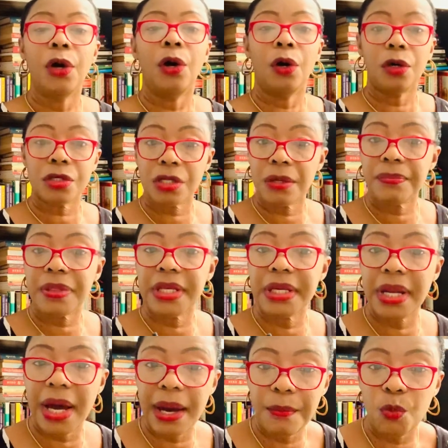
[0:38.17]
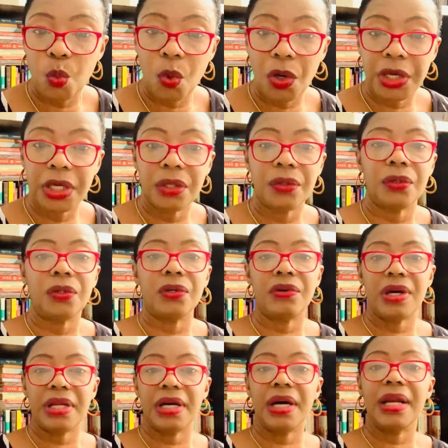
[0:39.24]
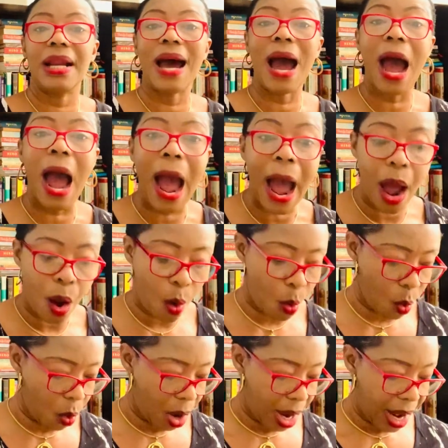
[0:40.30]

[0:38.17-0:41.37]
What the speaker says: or something I'm working on, or rather on how